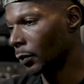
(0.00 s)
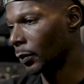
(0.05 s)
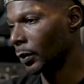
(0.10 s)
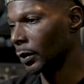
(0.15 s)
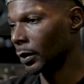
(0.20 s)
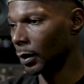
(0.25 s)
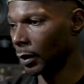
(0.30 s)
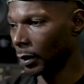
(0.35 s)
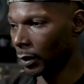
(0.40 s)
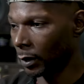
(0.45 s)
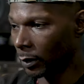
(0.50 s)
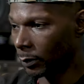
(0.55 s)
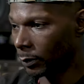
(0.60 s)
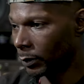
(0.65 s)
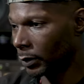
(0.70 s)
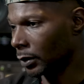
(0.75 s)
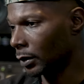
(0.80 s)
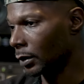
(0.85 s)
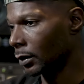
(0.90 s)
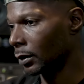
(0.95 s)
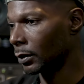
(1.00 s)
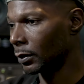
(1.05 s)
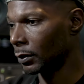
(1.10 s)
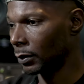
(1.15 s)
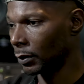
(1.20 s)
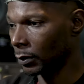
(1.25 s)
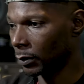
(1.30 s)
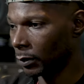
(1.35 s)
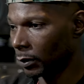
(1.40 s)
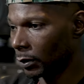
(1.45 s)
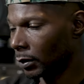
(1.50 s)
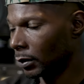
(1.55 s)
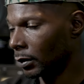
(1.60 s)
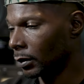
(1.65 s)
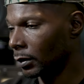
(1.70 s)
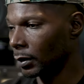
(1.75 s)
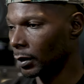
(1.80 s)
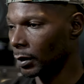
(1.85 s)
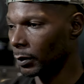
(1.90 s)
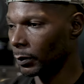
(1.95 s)
with the limp to, you know,
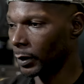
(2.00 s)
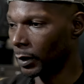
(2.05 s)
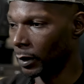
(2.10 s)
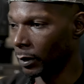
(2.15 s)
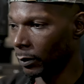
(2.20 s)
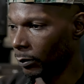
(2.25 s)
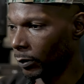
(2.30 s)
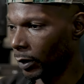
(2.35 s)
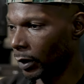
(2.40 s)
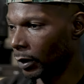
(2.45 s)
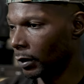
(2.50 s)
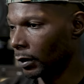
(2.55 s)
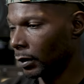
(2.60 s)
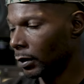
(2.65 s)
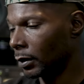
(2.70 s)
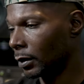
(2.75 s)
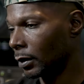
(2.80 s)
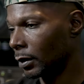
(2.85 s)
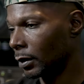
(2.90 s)
him getting better.